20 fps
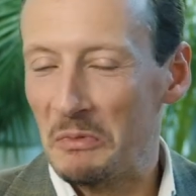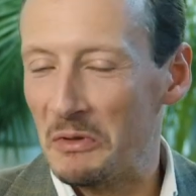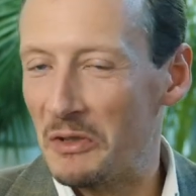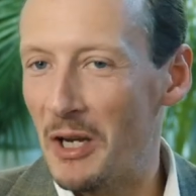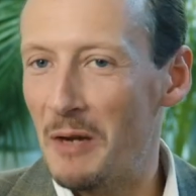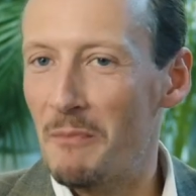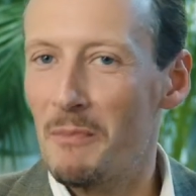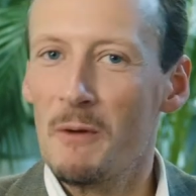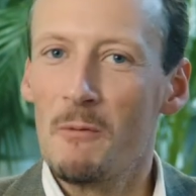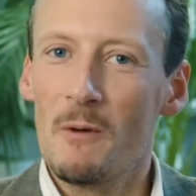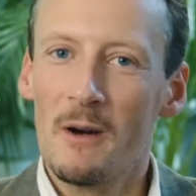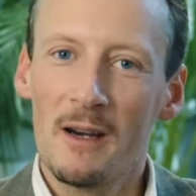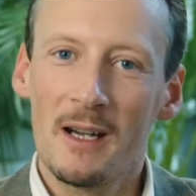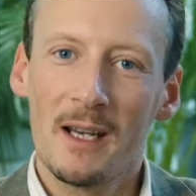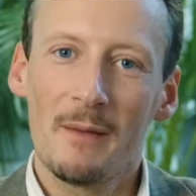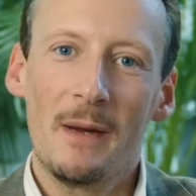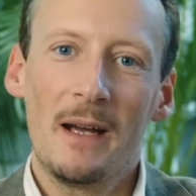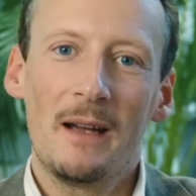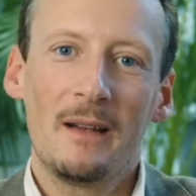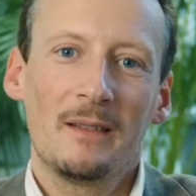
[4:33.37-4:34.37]
Don't be
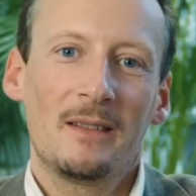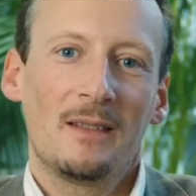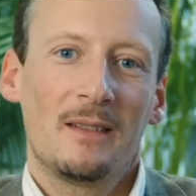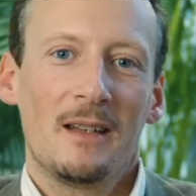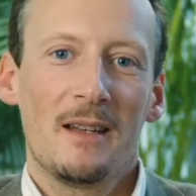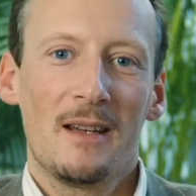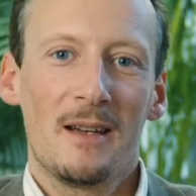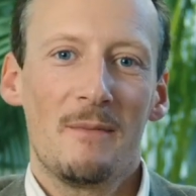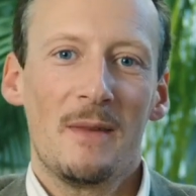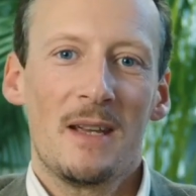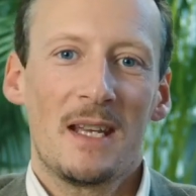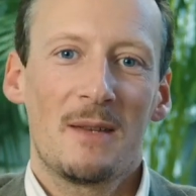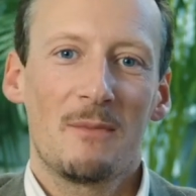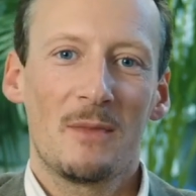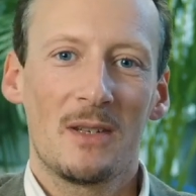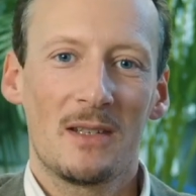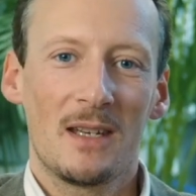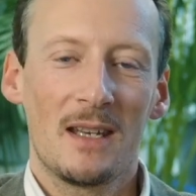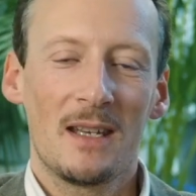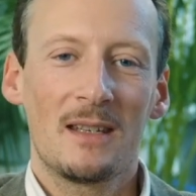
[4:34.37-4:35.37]
worried about making
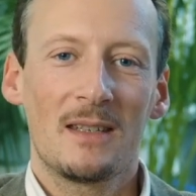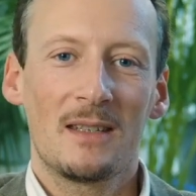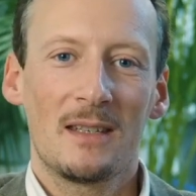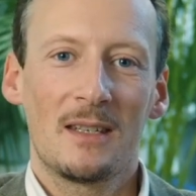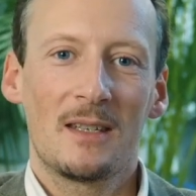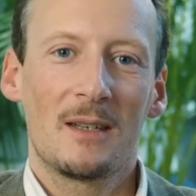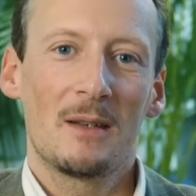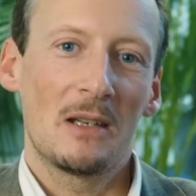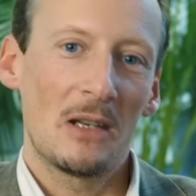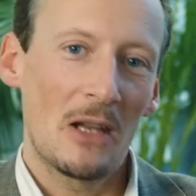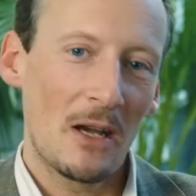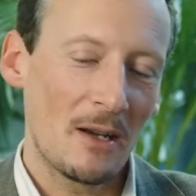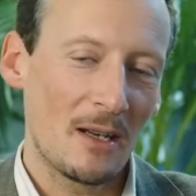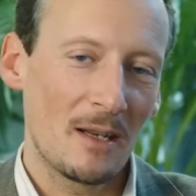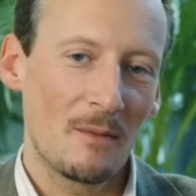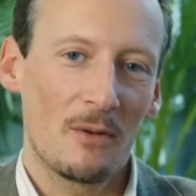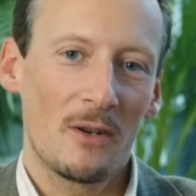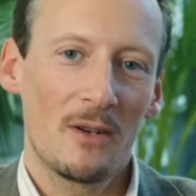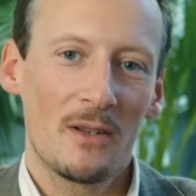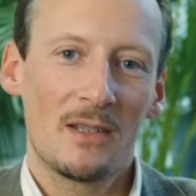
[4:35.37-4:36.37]
mistakes. It's a
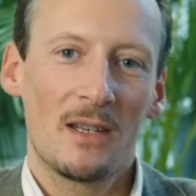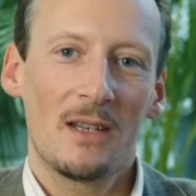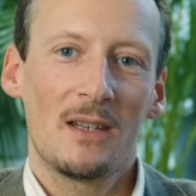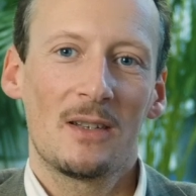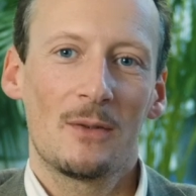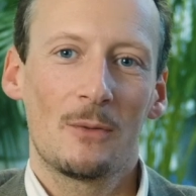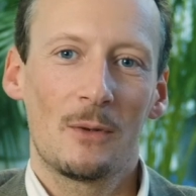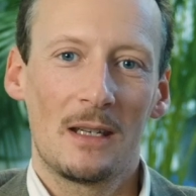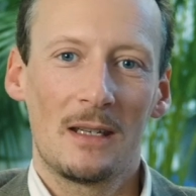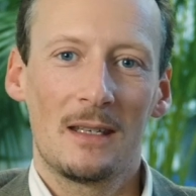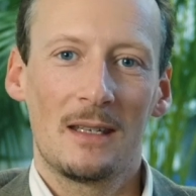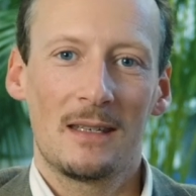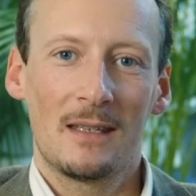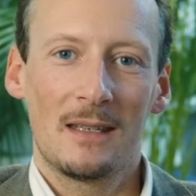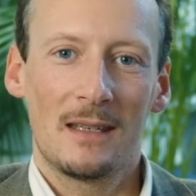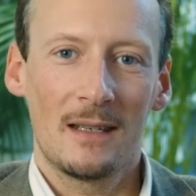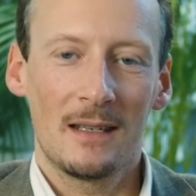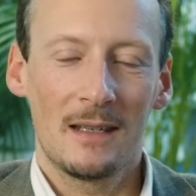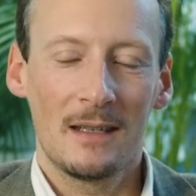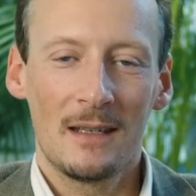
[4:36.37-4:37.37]
learning process.
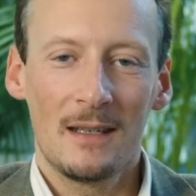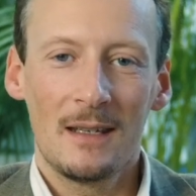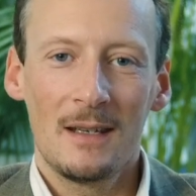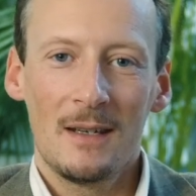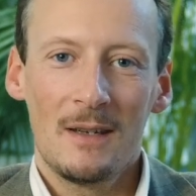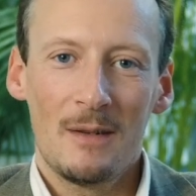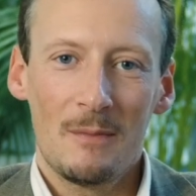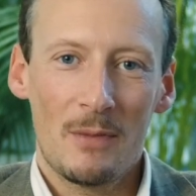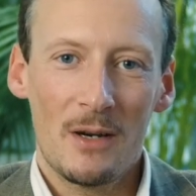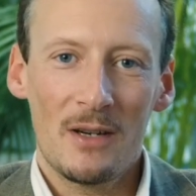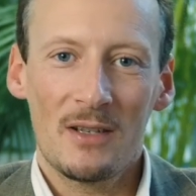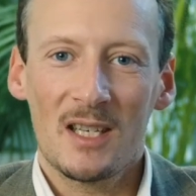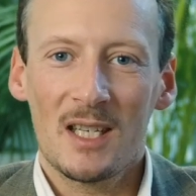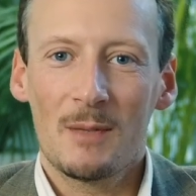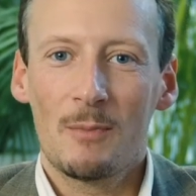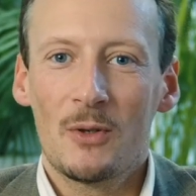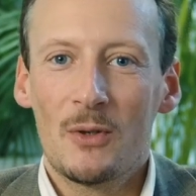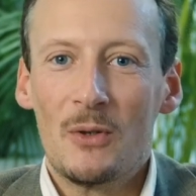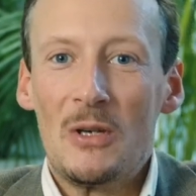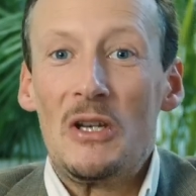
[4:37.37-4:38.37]
It's a
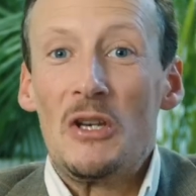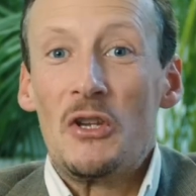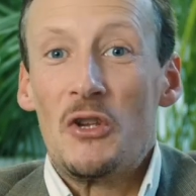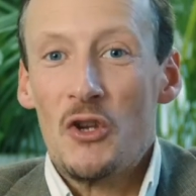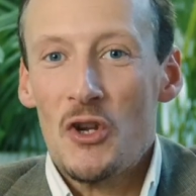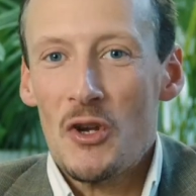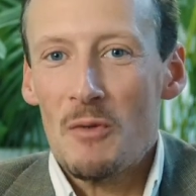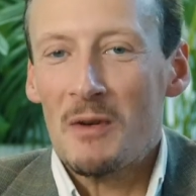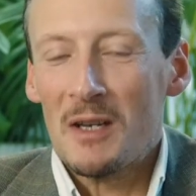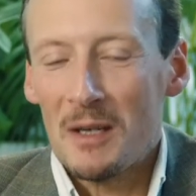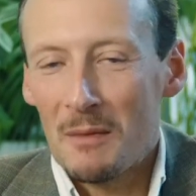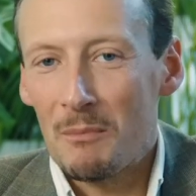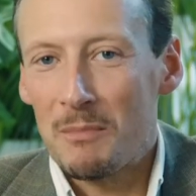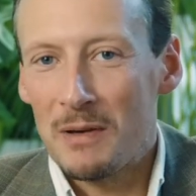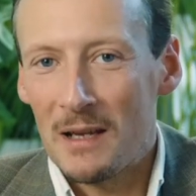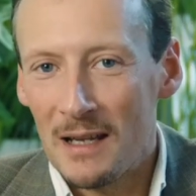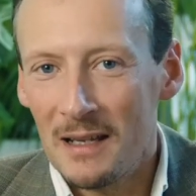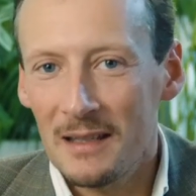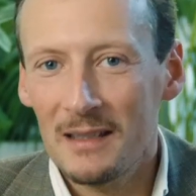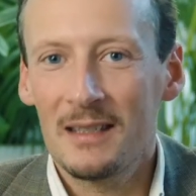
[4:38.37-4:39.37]
process between human and
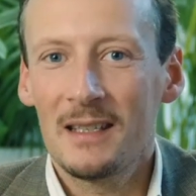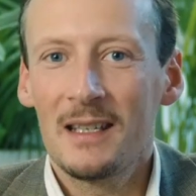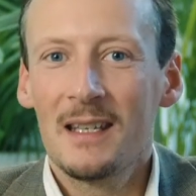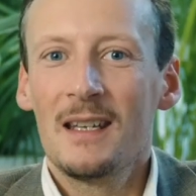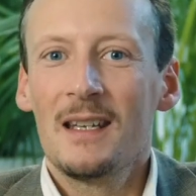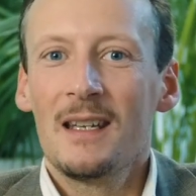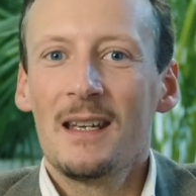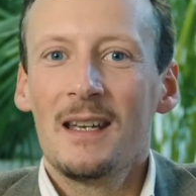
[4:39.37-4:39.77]
plant.